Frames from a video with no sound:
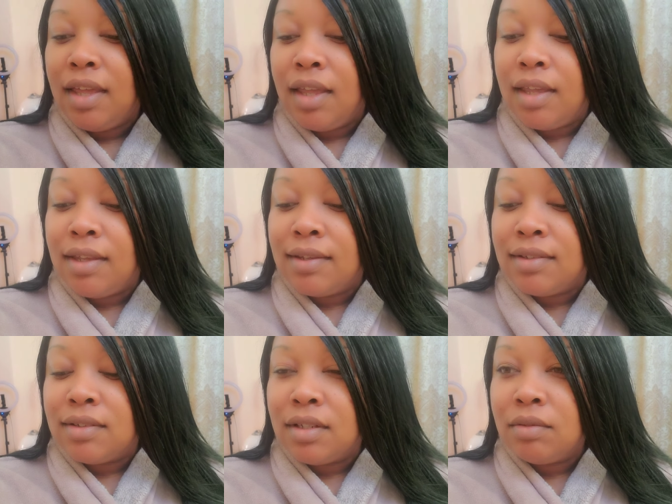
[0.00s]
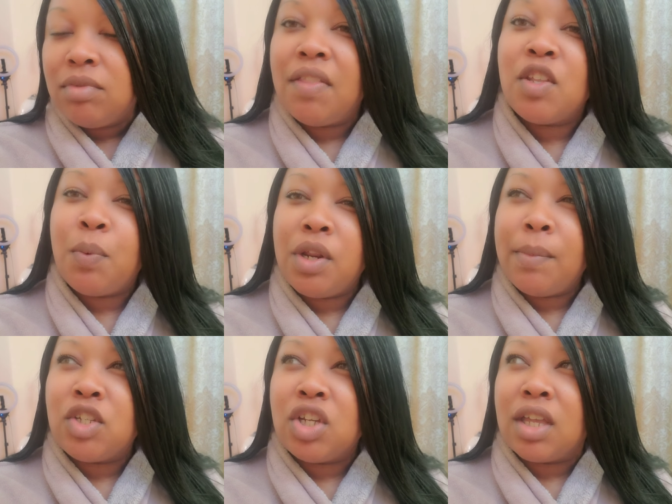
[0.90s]
And yeah, that's pretty
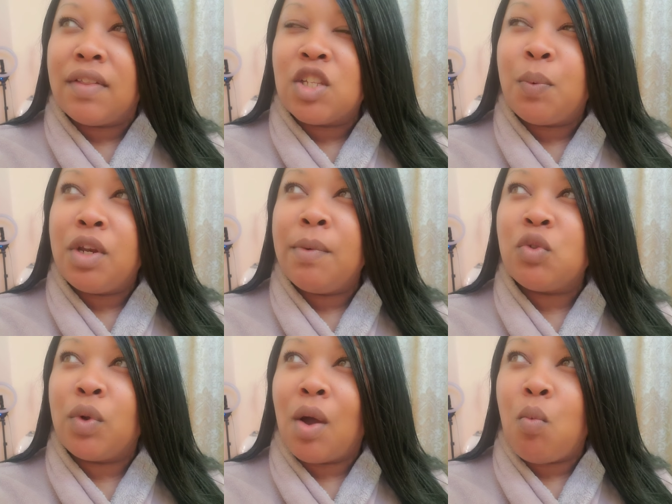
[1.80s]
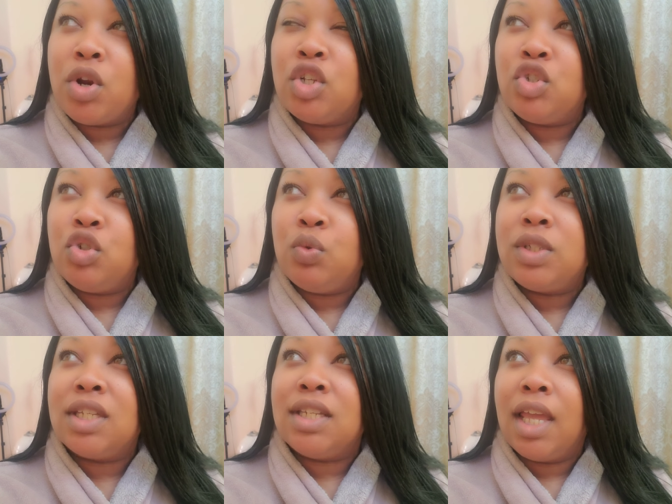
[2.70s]
much it. That's pretty much what I want to do
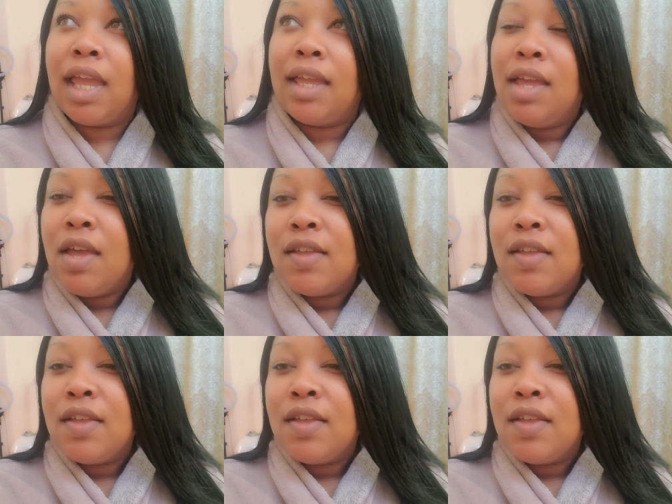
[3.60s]
today.